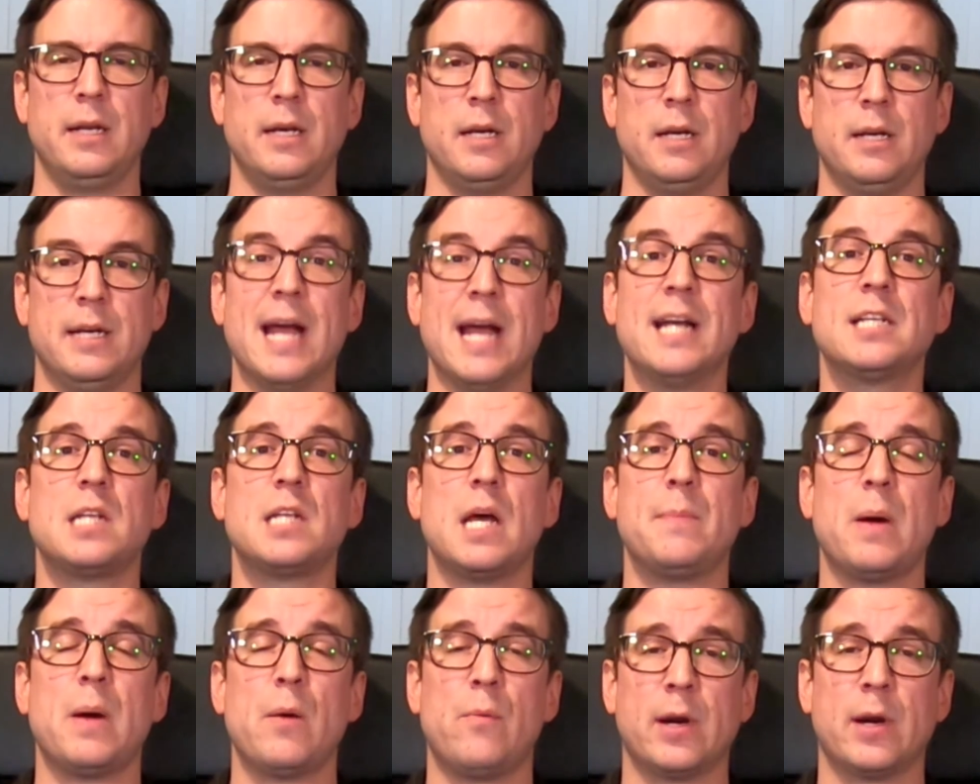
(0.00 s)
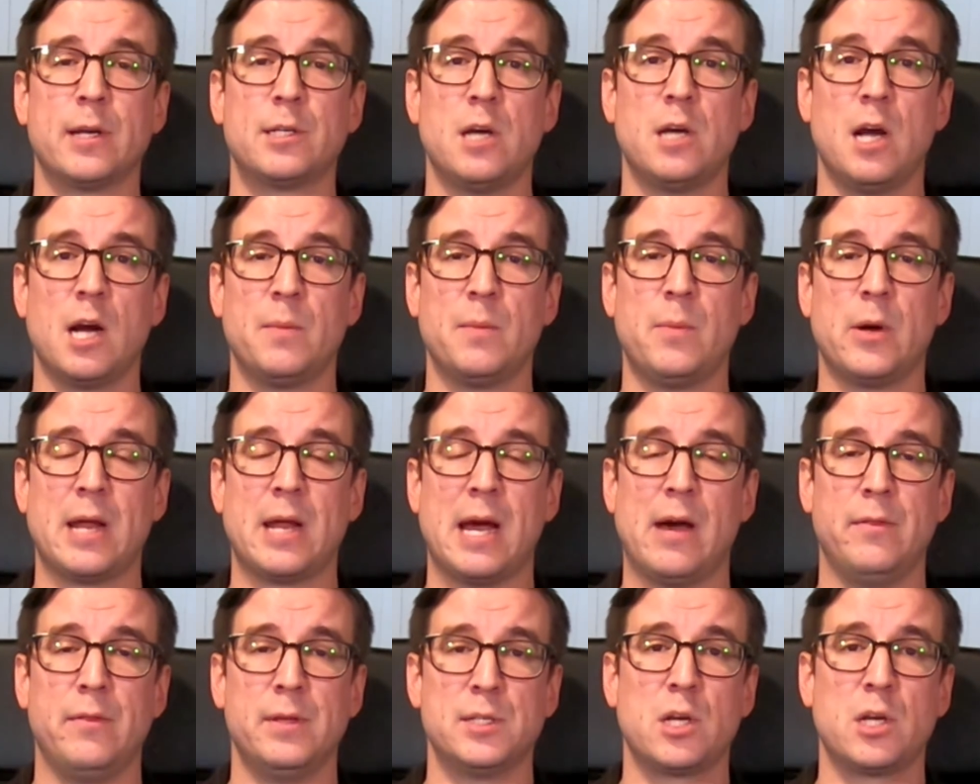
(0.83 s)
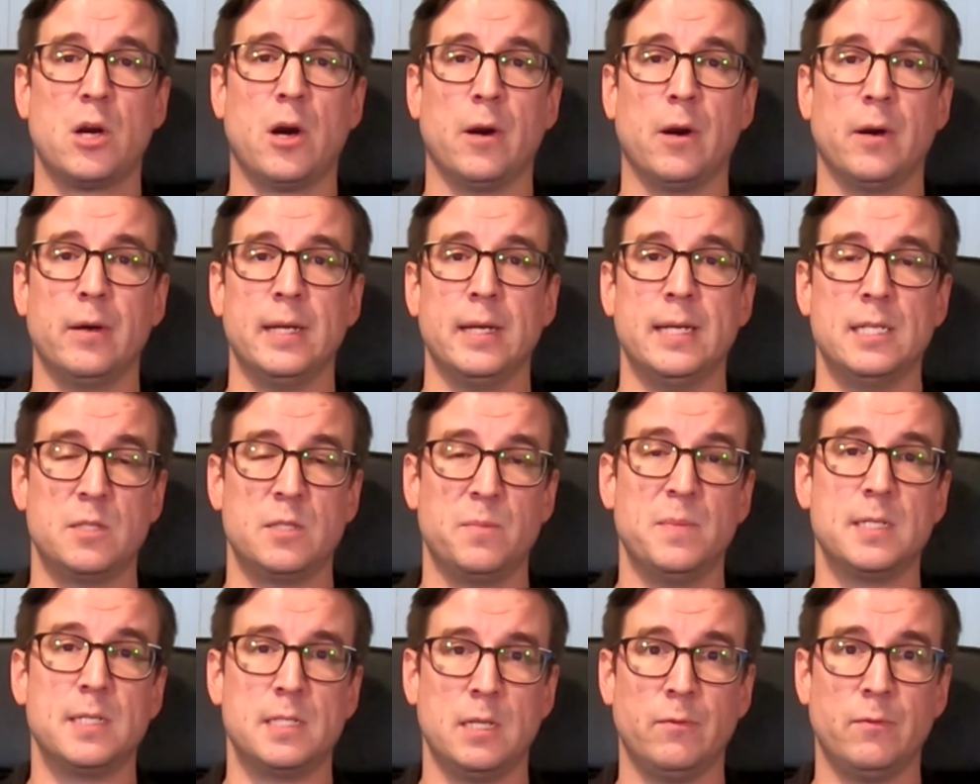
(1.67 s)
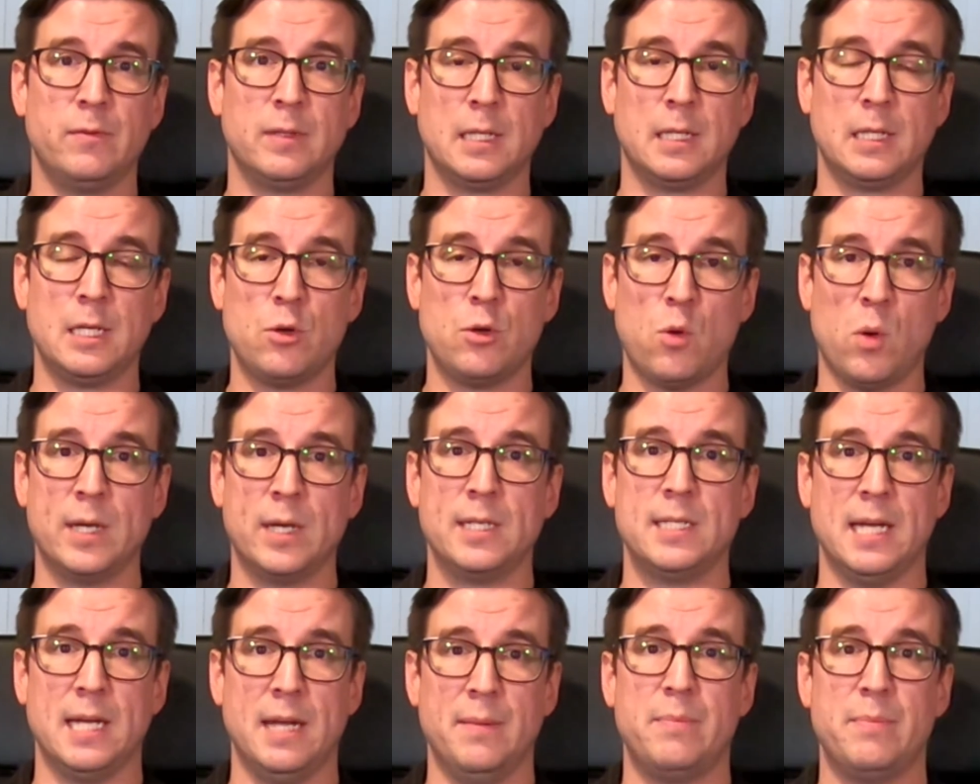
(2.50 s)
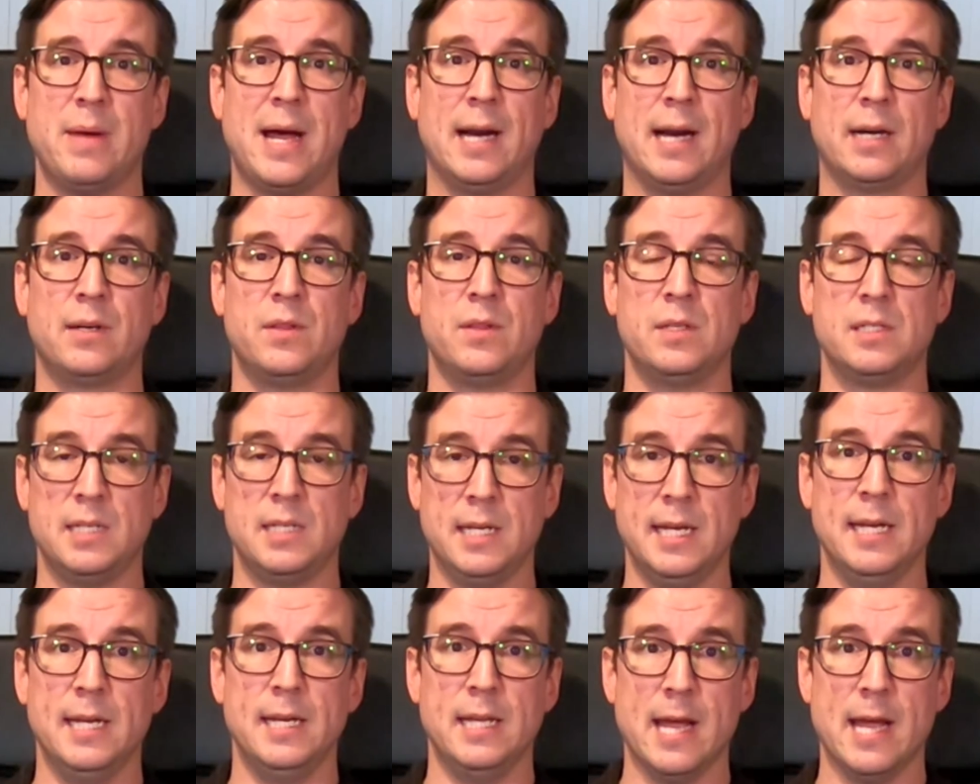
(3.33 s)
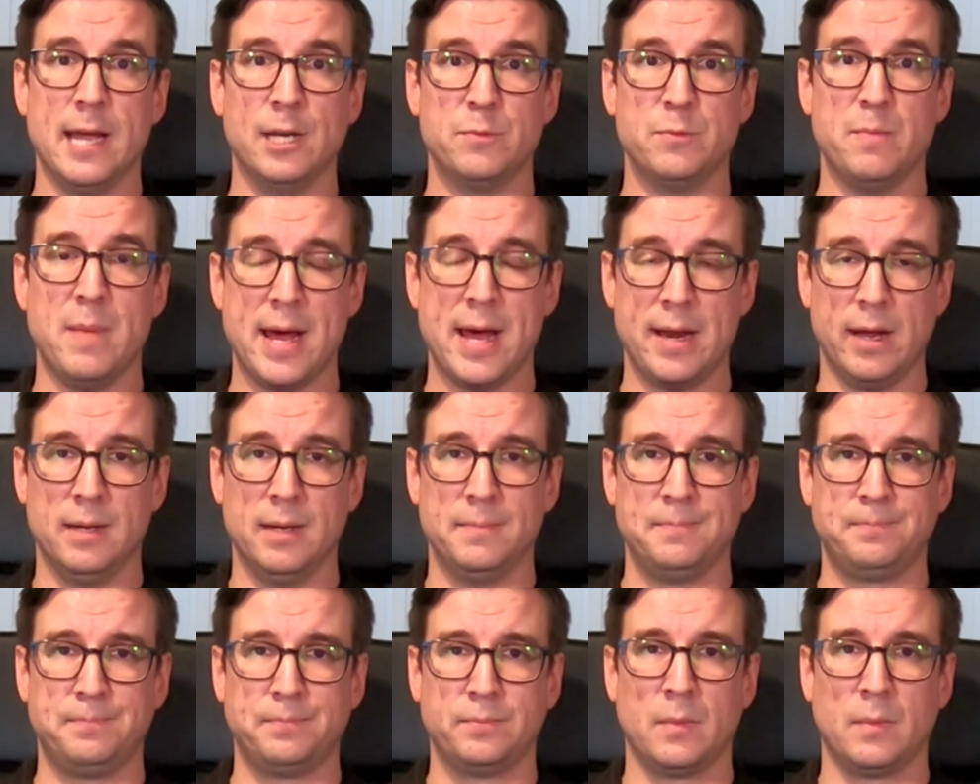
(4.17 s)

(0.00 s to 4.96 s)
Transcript: Next up, I want to talk about how this card is specifically going to impact the cEDH meta.